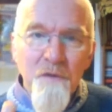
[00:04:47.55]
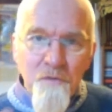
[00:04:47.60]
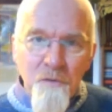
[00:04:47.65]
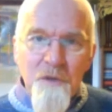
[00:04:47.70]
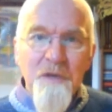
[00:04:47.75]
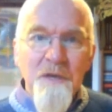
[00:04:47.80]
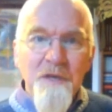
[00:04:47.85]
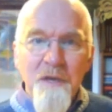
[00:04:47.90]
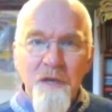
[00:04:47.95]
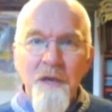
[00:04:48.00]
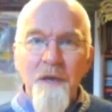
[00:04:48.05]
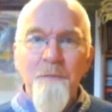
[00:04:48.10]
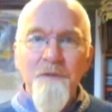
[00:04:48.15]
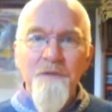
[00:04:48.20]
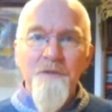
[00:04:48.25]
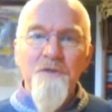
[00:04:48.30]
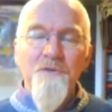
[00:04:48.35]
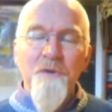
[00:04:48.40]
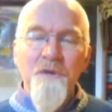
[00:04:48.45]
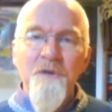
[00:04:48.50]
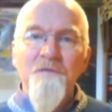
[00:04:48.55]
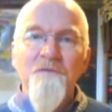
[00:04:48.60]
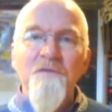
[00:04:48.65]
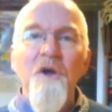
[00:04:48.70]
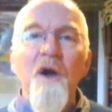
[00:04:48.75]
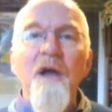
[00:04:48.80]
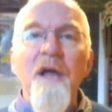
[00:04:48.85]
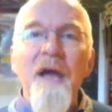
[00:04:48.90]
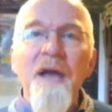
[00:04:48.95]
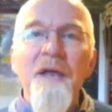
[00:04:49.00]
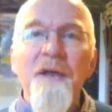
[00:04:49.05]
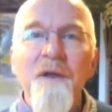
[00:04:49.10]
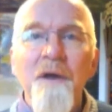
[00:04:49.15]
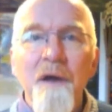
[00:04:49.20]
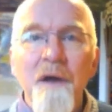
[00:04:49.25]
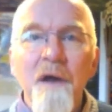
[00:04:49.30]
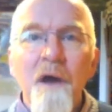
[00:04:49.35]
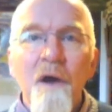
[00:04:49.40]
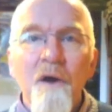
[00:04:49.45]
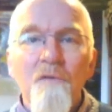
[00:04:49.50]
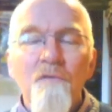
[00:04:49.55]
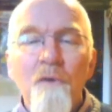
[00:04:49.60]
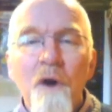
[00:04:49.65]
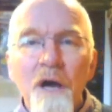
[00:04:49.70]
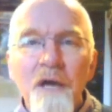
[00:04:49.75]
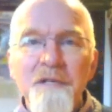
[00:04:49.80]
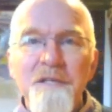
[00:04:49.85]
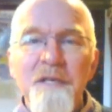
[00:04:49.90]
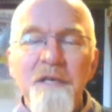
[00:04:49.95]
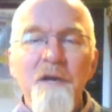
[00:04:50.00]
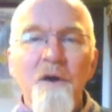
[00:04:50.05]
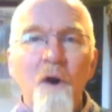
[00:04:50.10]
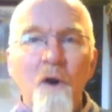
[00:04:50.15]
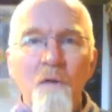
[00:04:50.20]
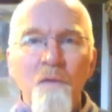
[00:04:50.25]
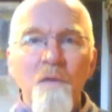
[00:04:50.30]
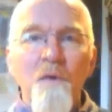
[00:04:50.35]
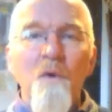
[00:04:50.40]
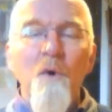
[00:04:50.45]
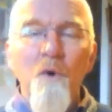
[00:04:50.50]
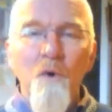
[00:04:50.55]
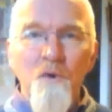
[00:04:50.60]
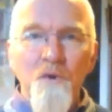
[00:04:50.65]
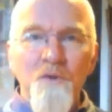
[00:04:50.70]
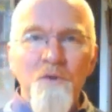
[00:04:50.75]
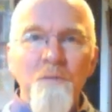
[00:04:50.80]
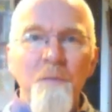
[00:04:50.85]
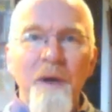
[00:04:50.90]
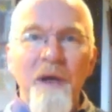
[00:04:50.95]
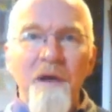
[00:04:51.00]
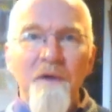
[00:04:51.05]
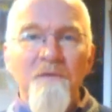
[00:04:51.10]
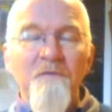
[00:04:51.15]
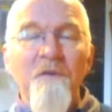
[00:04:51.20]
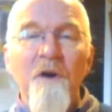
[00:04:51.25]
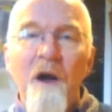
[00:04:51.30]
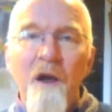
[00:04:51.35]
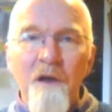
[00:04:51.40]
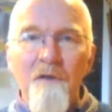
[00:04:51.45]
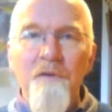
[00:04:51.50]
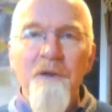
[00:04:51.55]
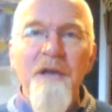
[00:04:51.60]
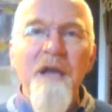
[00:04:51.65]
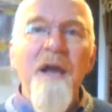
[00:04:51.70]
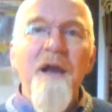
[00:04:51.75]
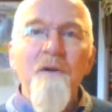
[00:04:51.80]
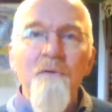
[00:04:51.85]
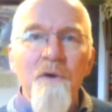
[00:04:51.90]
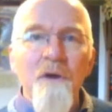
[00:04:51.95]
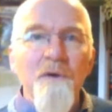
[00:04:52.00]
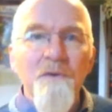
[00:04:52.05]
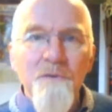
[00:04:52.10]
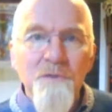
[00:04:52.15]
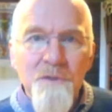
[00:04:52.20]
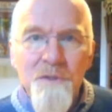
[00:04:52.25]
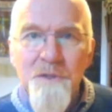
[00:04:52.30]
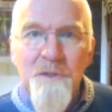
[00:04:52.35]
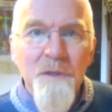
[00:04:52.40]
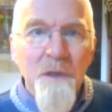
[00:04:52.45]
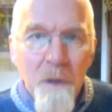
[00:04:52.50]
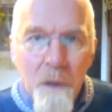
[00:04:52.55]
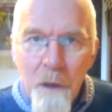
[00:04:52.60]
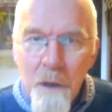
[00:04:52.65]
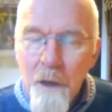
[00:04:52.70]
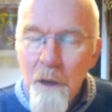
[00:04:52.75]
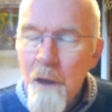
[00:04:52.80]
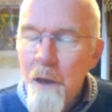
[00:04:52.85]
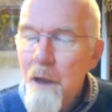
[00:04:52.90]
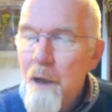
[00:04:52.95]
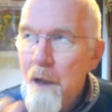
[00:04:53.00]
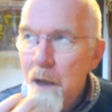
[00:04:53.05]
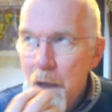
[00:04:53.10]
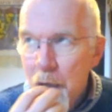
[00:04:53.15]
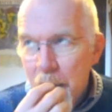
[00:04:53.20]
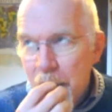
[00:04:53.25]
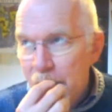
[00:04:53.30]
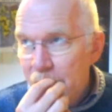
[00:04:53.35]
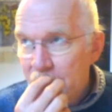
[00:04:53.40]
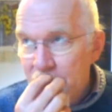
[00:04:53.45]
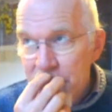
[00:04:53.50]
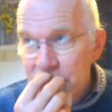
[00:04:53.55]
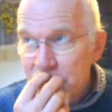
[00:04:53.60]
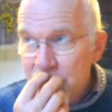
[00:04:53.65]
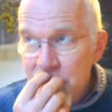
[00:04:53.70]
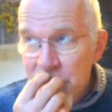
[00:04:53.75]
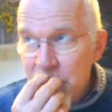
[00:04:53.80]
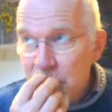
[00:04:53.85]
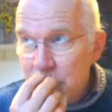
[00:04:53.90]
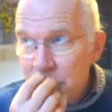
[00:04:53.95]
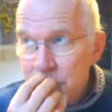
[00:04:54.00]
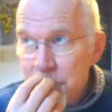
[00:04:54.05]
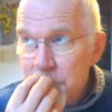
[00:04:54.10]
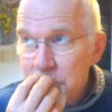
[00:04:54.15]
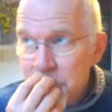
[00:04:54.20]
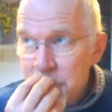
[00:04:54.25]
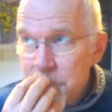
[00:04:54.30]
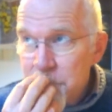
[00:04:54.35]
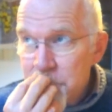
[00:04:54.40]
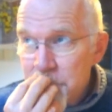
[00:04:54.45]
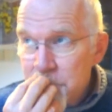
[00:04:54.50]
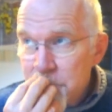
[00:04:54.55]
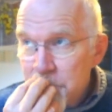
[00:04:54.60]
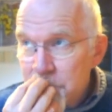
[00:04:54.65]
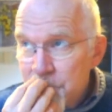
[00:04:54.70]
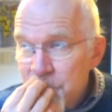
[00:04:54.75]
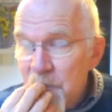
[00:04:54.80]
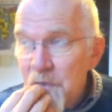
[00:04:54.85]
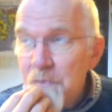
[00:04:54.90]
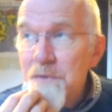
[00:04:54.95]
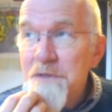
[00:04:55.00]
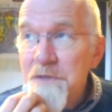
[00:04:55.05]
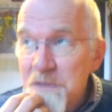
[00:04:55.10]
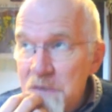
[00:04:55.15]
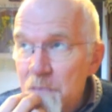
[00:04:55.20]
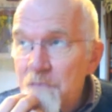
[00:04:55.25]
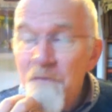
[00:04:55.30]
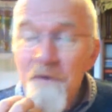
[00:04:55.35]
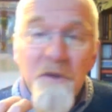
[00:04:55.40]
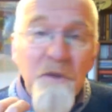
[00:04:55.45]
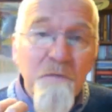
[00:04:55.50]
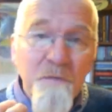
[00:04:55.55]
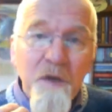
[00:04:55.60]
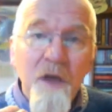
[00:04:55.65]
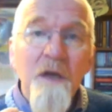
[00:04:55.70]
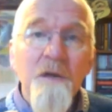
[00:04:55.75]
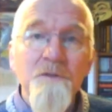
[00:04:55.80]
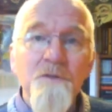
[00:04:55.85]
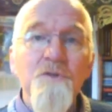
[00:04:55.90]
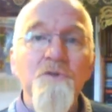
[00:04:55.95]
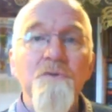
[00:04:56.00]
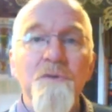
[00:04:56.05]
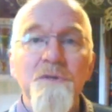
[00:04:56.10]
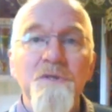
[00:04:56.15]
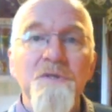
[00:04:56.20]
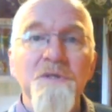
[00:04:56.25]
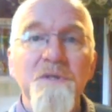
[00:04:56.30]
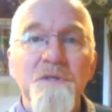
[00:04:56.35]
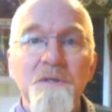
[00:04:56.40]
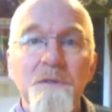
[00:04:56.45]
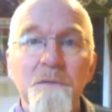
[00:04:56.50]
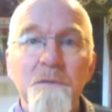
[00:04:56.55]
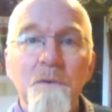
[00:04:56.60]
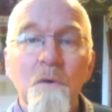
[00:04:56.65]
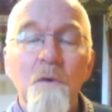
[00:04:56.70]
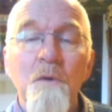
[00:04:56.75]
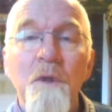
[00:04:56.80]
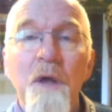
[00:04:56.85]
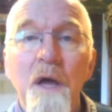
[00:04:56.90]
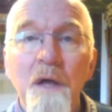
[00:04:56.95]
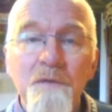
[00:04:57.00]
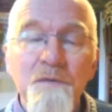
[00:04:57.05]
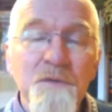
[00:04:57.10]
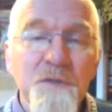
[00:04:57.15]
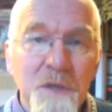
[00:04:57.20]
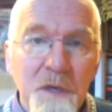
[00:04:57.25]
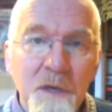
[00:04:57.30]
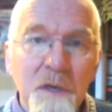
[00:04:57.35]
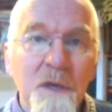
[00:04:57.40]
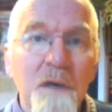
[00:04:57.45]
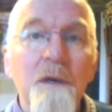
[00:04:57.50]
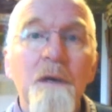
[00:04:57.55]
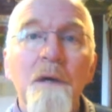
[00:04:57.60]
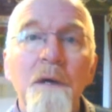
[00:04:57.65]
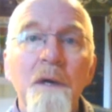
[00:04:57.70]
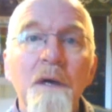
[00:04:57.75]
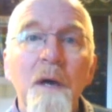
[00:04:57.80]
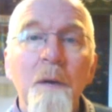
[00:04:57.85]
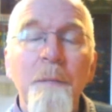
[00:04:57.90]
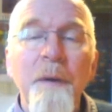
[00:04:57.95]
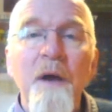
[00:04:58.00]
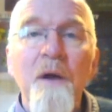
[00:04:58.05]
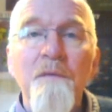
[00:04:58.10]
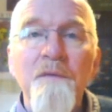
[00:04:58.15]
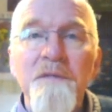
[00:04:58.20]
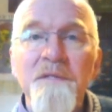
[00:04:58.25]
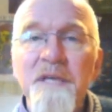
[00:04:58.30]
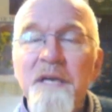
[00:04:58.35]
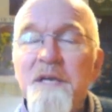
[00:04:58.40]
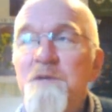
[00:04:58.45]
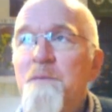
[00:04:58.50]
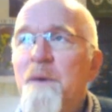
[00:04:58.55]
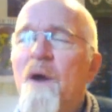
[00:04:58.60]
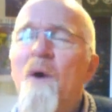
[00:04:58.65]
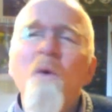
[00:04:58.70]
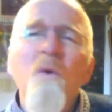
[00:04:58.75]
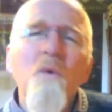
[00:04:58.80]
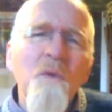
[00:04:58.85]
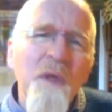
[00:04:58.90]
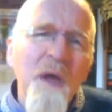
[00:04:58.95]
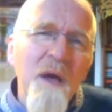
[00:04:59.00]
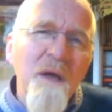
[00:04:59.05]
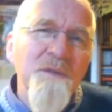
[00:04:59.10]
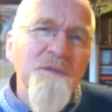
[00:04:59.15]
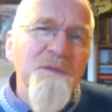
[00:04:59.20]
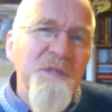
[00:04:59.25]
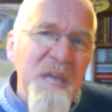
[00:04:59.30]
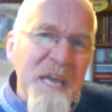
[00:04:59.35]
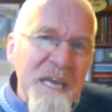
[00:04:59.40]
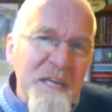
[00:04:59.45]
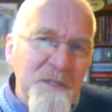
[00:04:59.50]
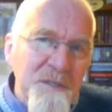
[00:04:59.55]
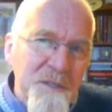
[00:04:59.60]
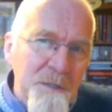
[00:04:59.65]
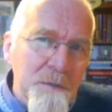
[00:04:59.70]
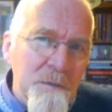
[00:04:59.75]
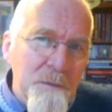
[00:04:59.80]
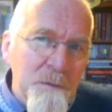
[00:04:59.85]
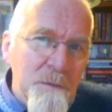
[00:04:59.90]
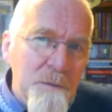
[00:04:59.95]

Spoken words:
the Greek imagery of Diana riding on the horseback, firing arrows. And there is something of the huntress or the hunter about this aspect, or the hunted.